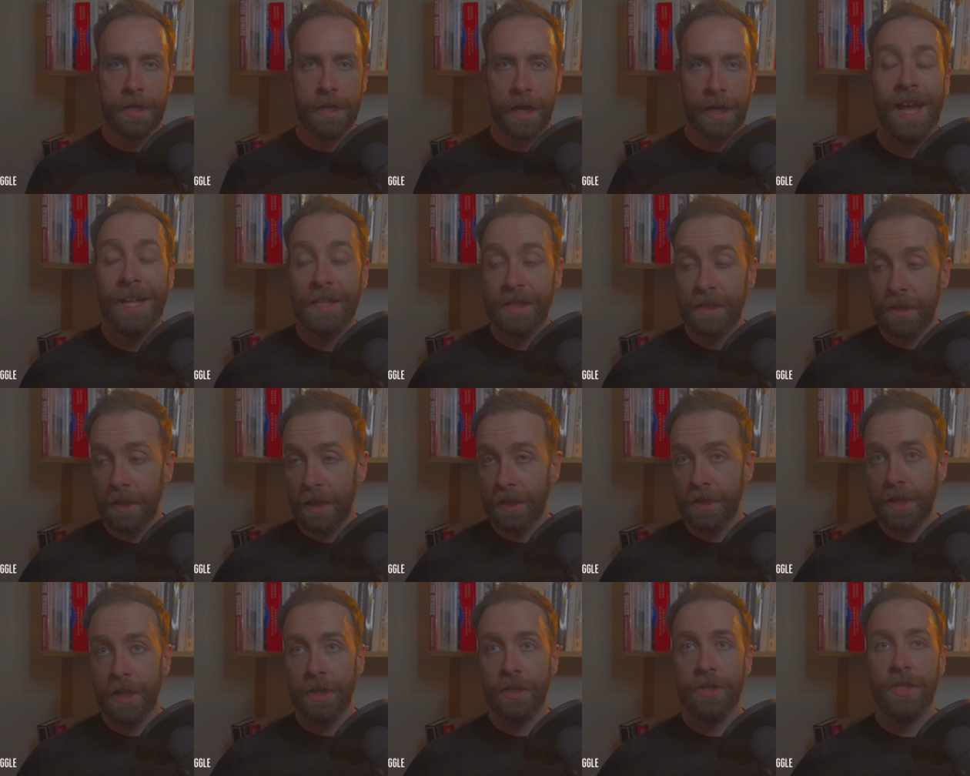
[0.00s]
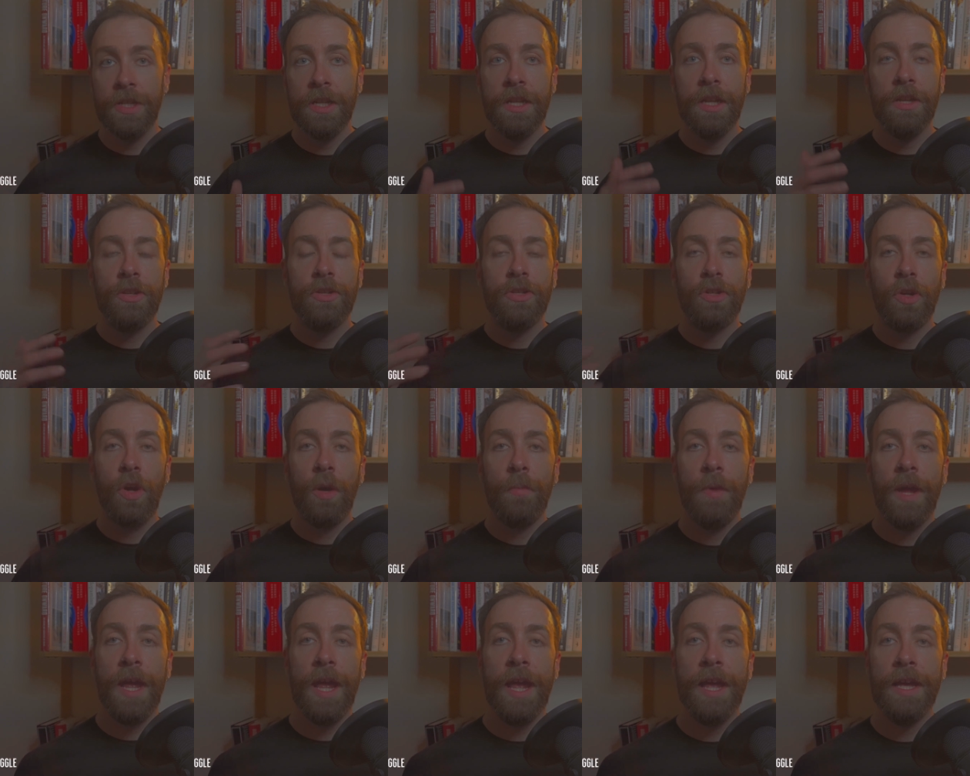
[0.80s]
As the addiction and
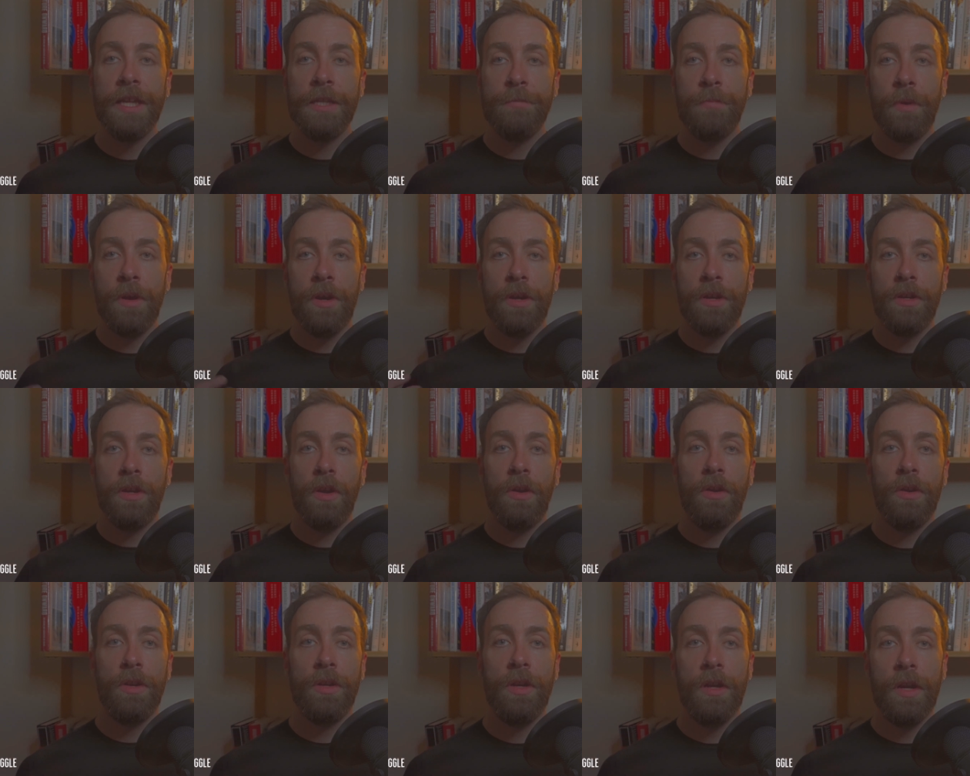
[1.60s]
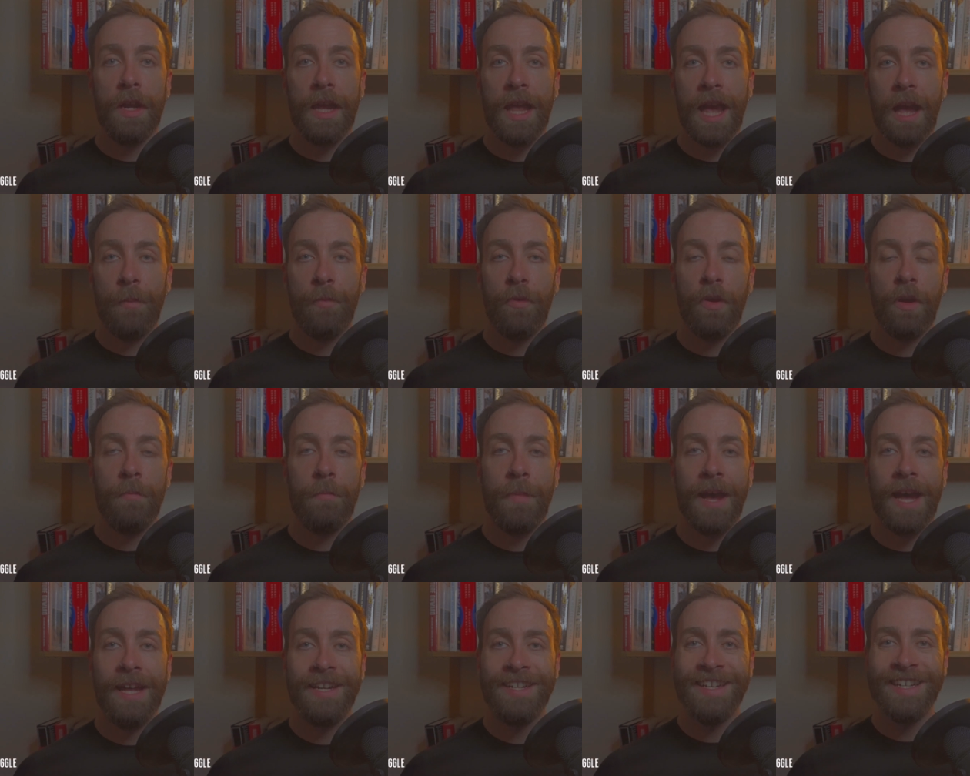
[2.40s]
trauma expert Dr. Gabor
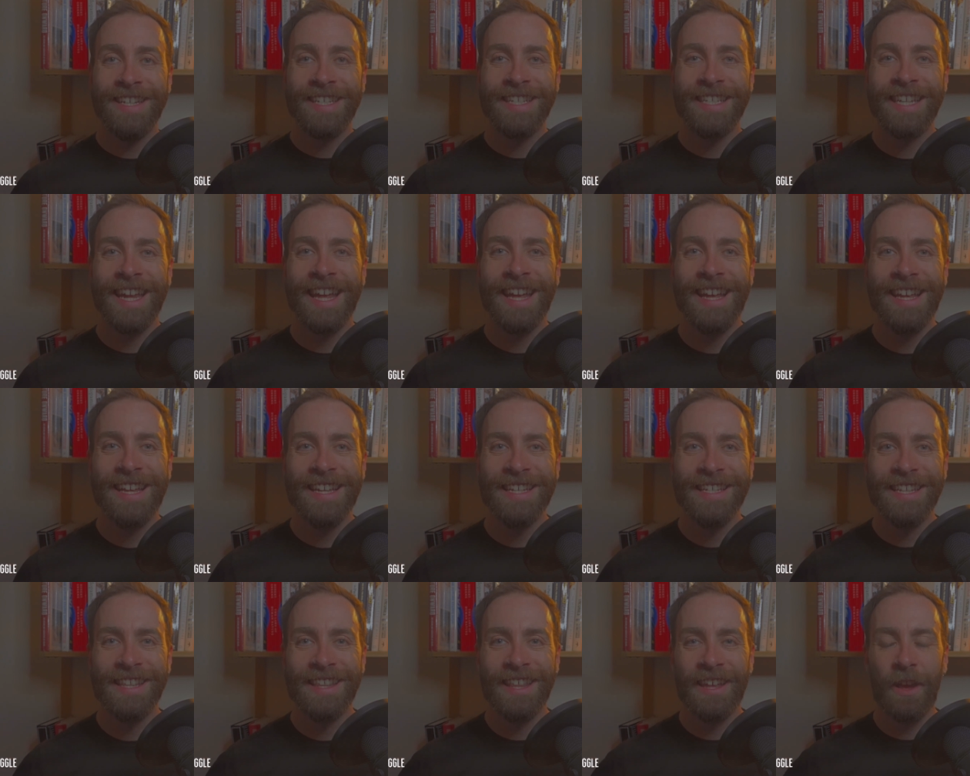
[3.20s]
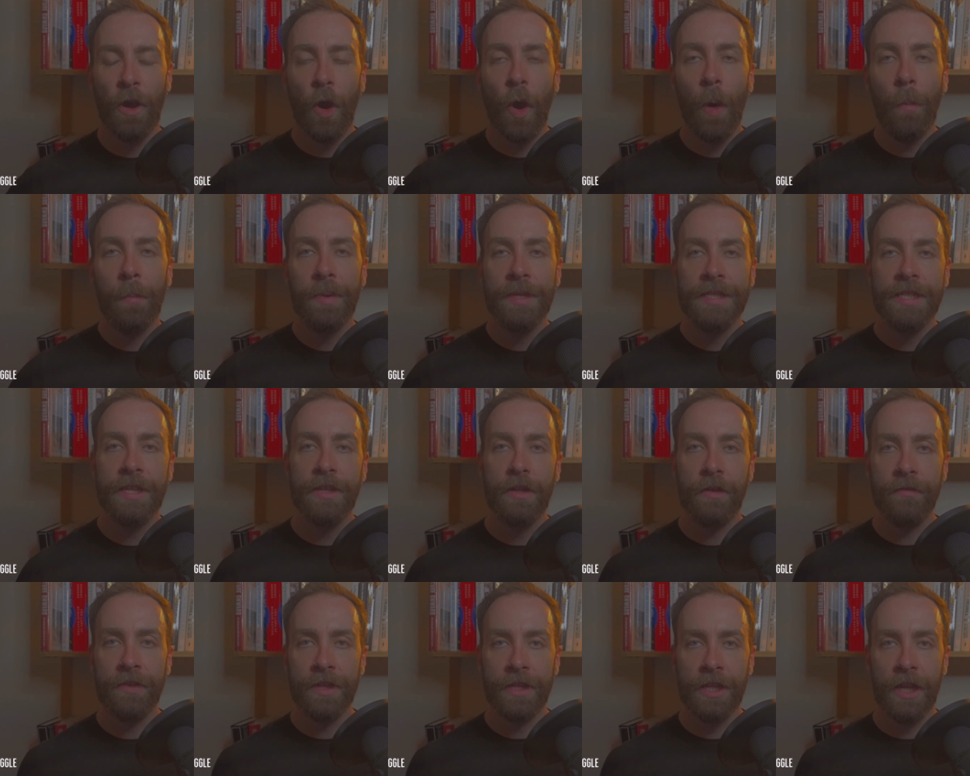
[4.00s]
Maté says, the
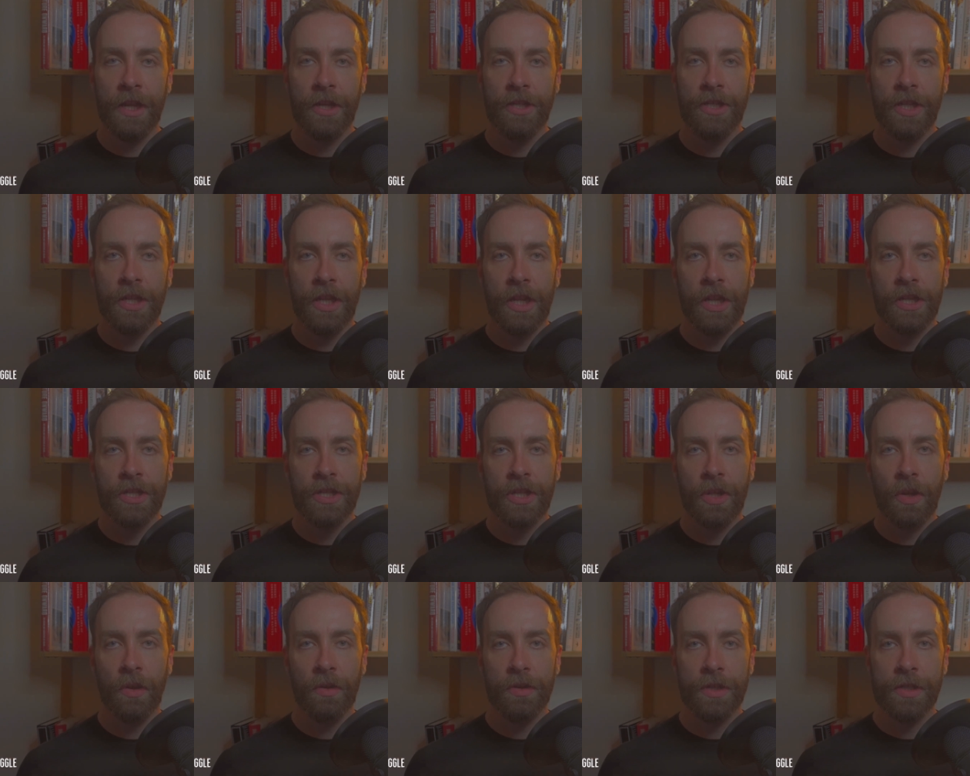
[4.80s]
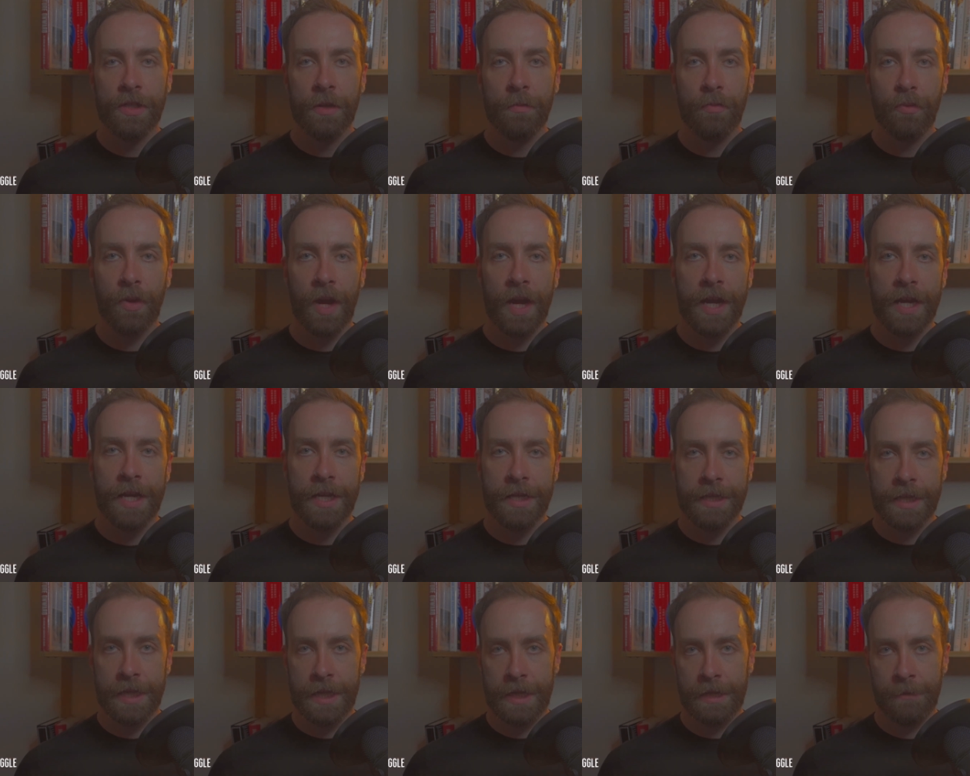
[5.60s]
opposite of addiction is not
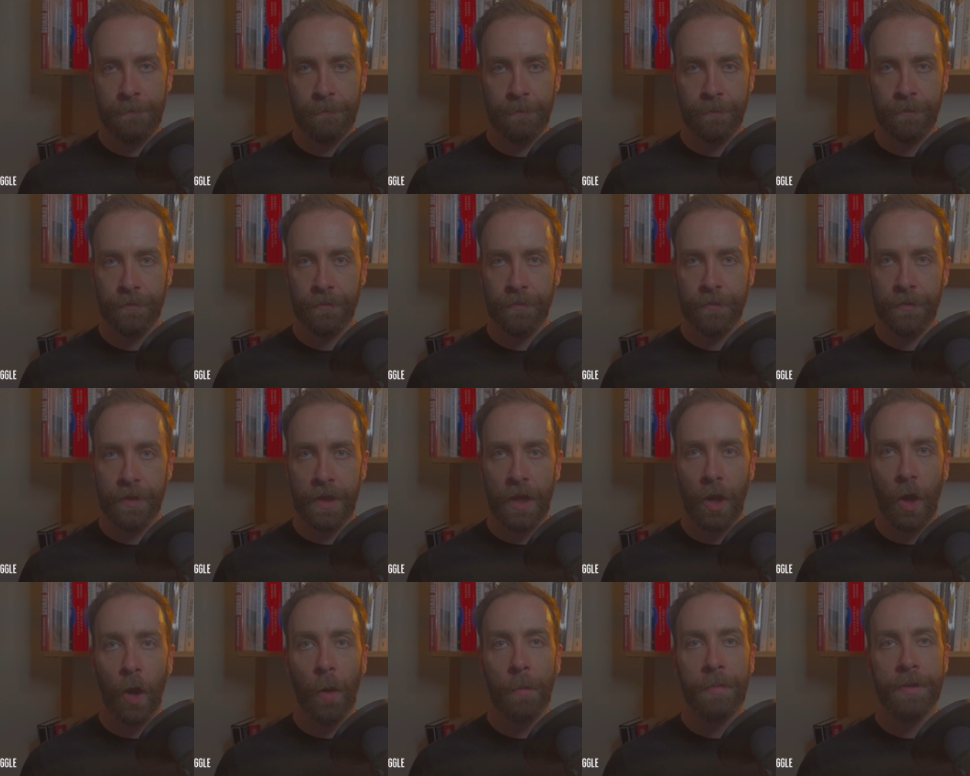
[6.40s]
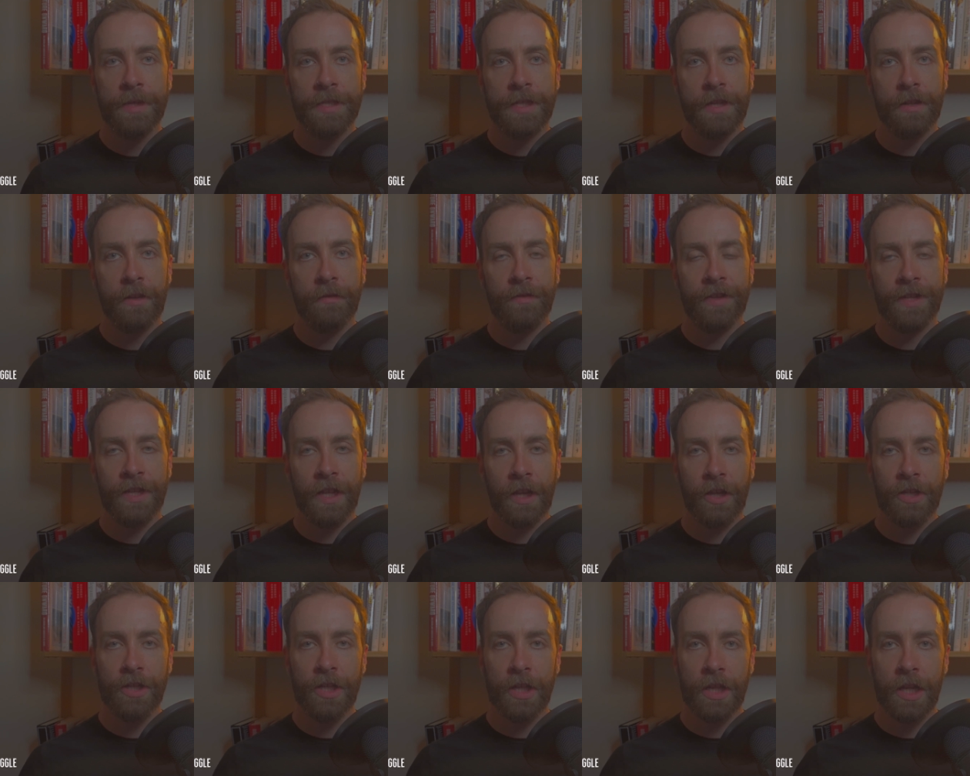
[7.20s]
sobriety. The opposite of
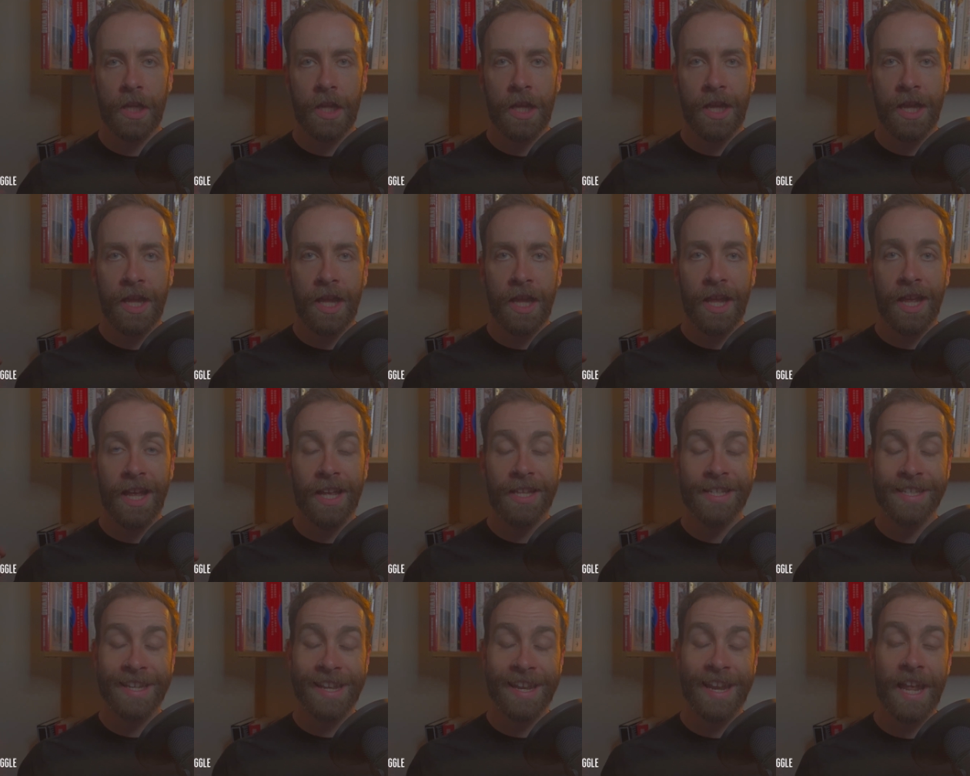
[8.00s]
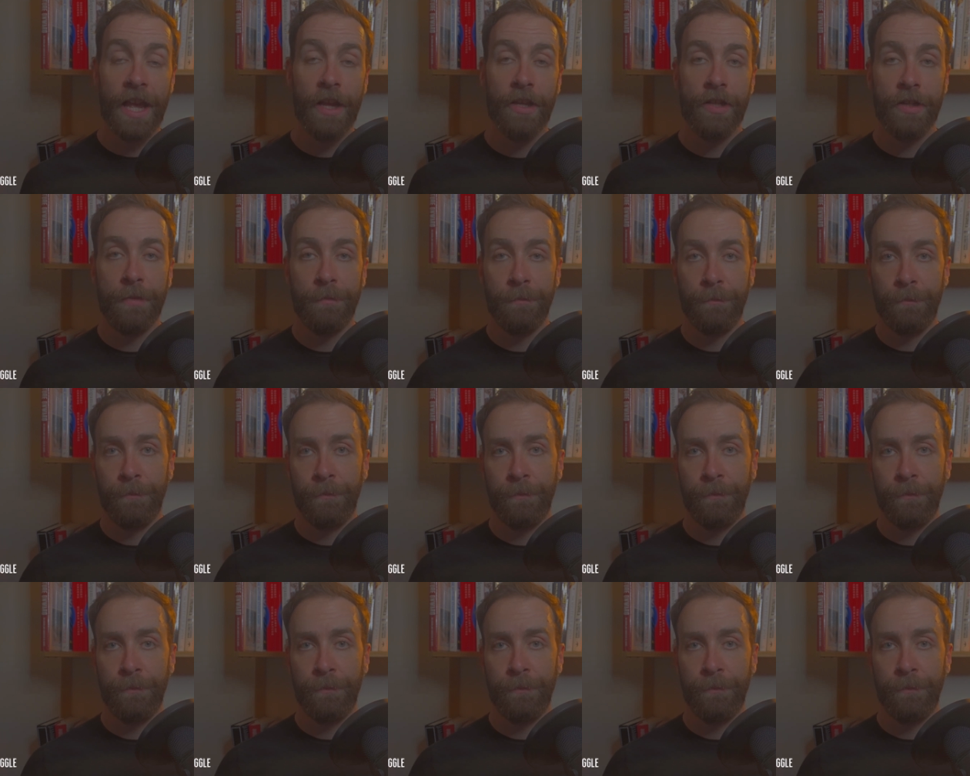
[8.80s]
addiction is connection.